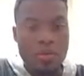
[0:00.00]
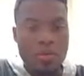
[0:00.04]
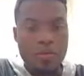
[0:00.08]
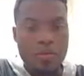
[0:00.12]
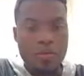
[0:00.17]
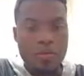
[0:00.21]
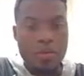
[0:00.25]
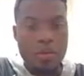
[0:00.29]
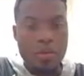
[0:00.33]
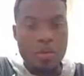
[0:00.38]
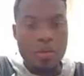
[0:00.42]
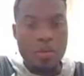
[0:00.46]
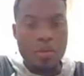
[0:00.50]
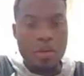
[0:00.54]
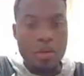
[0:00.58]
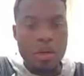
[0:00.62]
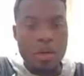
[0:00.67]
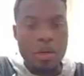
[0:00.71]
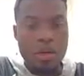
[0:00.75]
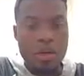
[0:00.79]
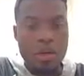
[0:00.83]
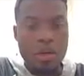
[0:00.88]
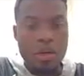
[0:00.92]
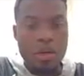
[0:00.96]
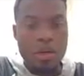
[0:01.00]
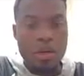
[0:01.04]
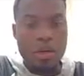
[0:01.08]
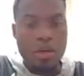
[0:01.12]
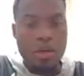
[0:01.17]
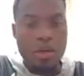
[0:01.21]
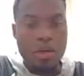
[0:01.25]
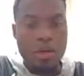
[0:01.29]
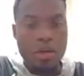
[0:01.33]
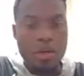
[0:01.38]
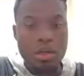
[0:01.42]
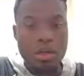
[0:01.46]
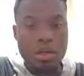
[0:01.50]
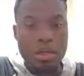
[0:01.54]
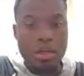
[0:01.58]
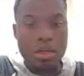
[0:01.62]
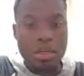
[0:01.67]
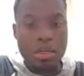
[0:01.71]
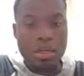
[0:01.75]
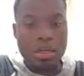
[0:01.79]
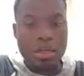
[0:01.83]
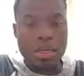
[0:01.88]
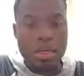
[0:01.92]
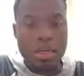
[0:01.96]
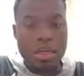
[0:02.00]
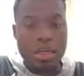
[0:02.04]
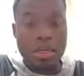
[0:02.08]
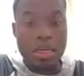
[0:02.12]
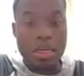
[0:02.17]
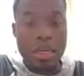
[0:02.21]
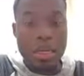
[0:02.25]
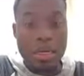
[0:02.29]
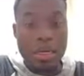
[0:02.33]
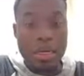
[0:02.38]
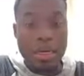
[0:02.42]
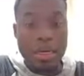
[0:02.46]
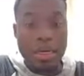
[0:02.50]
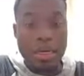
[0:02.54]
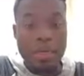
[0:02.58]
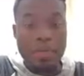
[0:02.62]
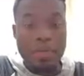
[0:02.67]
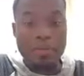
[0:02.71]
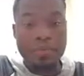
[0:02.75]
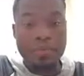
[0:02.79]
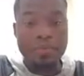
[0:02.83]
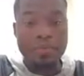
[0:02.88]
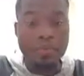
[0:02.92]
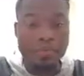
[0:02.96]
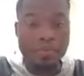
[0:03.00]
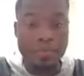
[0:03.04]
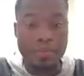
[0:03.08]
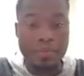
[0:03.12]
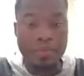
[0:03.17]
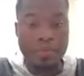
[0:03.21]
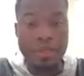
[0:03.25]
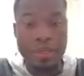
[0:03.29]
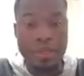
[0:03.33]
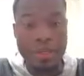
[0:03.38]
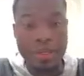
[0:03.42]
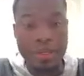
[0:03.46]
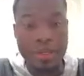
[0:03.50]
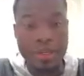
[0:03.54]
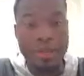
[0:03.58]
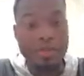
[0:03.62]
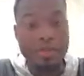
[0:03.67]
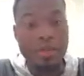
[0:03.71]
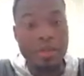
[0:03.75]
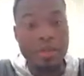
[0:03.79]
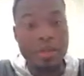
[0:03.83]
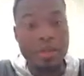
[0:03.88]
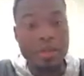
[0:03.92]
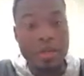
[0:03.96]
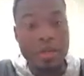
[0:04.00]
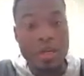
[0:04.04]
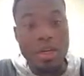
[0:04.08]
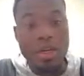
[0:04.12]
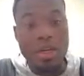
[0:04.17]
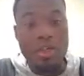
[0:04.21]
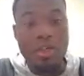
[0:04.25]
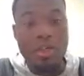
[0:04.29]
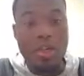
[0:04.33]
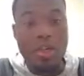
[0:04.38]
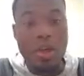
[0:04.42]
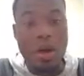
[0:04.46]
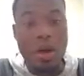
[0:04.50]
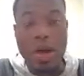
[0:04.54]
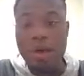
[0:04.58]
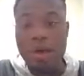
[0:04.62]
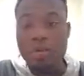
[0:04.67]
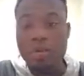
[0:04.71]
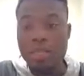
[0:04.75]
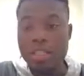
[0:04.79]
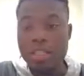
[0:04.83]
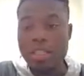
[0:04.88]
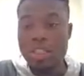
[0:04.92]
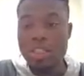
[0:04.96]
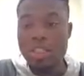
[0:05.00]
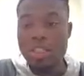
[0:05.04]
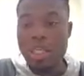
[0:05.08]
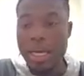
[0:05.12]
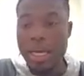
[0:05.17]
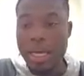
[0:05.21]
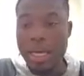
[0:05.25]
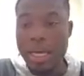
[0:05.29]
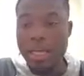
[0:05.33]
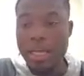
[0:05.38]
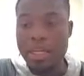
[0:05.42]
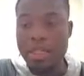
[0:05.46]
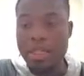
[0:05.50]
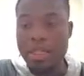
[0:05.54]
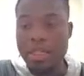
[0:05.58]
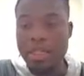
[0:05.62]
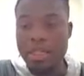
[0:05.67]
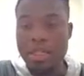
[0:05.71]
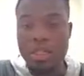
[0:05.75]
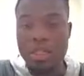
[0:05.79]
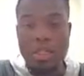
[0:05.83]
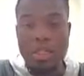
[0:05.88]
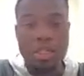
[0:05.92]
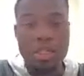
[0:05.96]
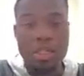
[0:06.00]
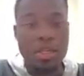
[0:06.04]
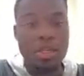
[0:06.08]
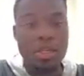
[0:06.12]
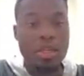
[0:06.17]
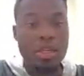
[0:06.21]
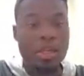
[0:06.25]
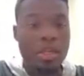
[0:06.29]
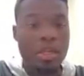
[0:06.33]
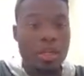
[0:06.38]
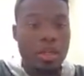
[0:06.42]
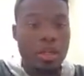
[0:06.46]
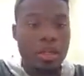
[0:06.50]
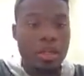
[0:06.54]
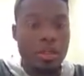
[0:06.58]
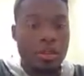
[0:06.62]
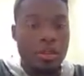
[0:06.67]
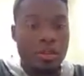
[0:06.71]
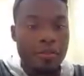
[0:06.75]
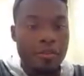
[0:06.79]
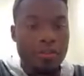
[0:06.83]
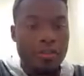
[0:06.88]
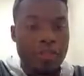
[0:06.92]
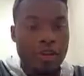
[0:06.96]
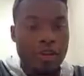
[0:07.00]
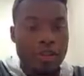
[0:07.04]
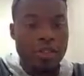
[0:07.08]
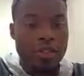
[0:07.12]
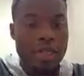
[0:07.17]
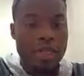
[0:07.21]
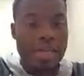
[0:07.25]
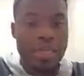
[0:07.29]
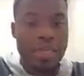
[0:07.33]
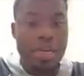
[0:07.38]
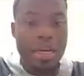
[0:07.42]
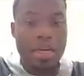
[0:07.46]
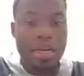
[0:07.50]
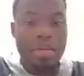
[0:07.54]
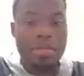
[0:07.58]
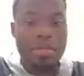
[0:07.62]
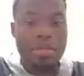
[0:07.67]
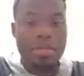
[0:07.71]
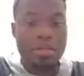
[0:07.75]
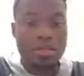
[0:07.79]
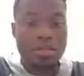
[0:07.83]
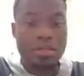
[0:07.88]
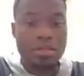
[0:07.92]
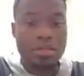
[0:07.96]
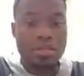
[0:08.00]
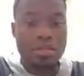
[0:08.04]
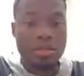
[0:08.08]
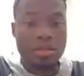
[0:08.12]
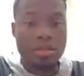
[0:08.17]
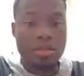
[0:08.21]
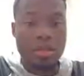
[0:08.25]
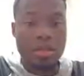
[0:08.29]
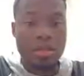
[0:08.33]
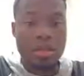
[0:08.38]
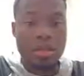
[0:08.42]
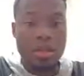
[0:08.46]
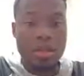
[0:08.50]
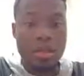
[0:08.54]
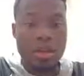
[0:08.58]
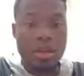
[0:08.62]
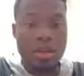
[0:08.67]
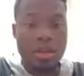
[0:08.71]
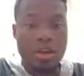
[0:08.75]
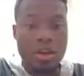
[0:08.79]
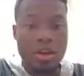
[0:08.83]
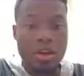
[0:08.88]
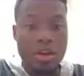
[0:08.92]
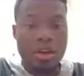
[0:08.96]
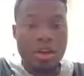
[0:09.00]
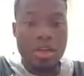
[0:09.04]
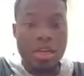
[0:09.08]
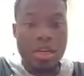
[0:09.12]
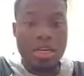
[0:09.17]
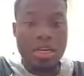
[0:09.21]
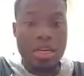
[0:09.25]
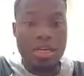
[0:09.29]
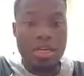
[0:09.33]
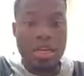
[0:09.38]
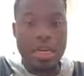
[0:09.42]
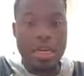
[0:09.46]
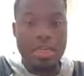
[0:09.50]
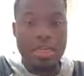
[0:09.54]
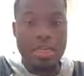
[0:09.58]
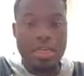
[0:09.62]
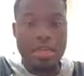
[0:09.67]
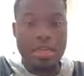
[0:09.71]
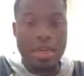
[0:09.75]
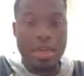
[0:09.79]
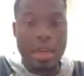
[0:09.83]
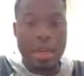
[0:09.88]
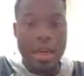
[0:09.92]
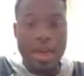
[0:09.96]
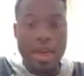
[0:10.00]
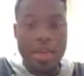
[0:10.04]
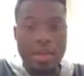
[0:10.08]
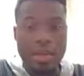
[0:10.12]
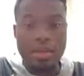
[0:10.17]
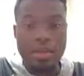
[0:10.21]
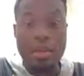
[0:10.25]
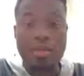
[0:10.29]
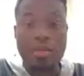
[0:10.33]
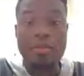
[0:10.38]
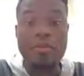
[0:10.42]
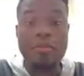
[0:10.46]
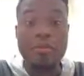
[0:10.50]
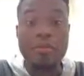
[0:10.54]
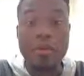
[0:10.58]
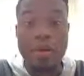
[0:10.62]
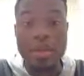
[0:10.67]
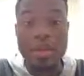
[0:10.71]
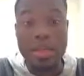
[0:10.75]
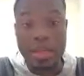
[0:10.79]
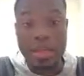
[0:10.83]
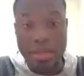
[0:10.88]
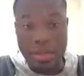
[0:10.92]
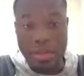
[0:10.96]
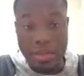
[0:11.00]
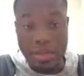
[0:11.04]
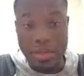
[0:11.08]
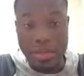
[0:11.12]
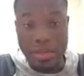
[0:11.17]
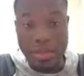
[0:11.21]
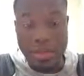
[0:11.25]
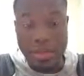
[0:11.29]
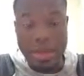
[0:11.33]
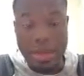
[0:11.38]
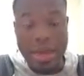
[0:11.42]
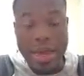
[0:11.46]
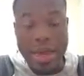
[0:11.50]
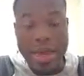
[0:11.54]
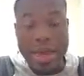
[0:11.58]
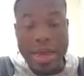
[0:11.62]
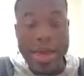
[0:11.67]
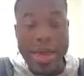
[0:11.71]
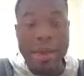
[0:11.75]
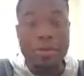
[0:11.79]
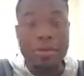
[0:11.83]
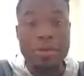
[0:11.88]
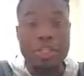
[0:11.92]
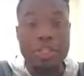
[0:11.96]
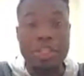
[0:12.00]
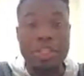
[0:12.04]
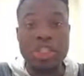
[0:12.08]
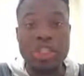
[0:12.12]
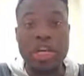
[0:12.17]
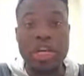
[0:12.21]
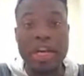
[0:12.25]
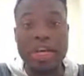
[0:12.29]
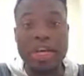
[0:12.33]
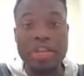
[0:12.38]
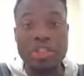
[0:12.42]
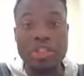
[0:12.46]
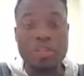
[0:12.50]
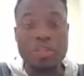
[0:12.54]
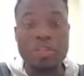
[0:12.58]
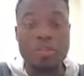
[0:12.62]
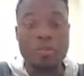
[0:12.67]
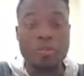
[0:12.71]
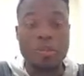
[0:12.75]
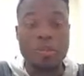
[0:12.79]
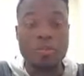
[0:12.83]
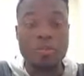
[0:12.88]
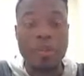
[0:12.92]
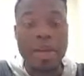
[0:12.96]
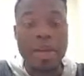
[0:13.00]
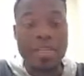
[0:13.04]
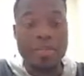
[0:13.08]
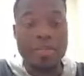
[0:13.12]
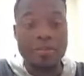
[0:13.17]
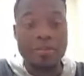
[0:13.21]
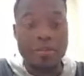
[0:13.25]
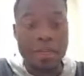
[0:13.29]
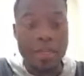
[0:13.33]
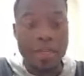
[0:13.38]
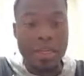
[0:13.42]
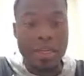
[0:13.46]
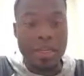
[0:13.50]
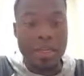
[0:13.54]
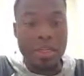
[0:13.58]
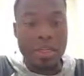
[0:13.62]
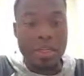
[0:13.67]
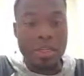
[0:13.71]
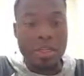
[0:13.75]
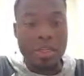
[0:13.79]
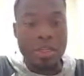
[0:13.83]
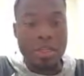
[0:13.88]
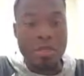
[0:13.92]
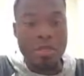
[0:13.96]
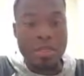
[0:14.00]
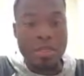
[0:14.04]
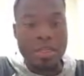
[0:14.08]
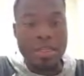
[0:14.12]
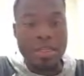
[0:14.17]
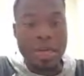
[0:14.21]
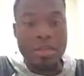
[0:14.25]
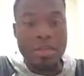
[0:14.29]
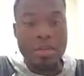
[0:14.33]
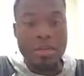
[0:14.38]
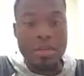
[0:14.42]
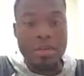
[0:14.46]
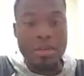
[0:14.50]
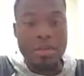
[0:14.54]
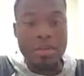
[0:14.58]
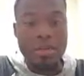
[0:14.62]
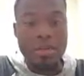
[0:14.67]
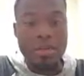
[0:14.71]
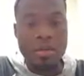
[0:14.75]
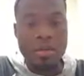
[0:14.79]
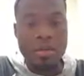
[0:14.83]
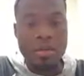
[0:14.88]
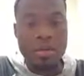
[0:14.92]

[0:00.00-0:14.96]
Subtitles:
4, 9, right? So I want to change the first index, the third index, and the fourth index. And I want to change those respectively to a 7,